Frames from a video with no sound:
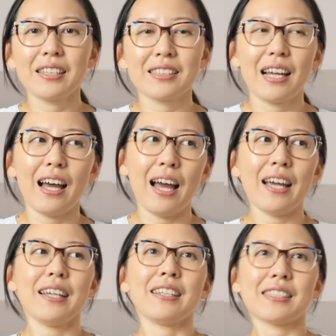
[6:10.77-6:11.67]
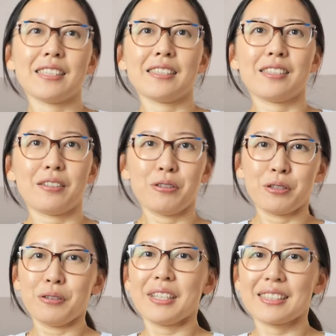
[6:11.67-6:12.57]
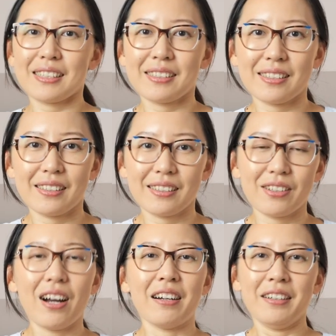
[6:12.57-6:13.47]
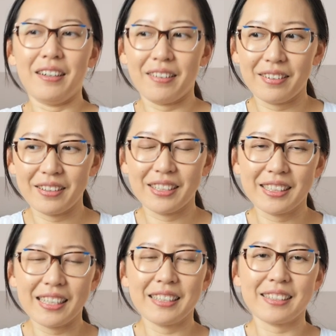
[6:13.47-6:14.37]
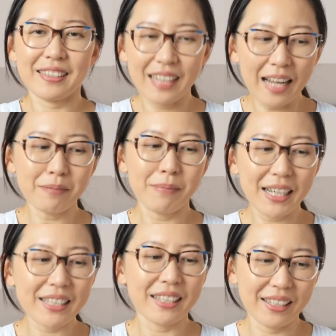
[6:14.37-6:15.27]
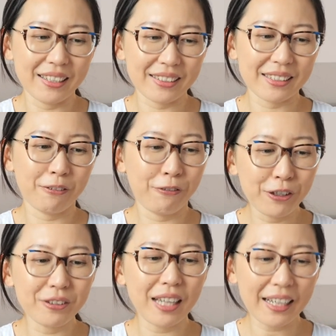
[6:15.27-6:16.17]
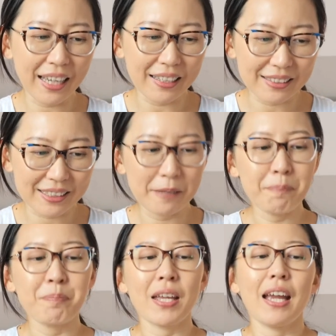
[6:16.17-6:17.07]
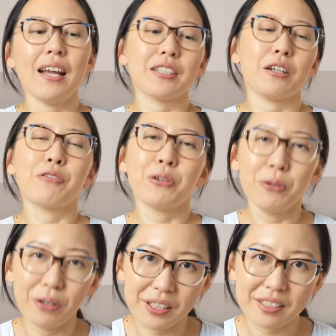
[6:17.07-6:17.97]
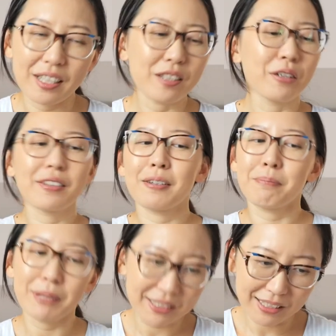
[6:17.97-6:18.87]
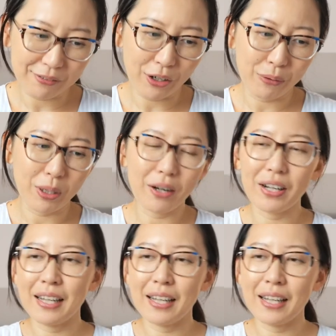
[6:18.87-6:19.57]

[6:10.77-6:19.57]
as I existed or you existed, you know, on Earth. You know, it's that many years, a few decades. So of course, they knew their business very well,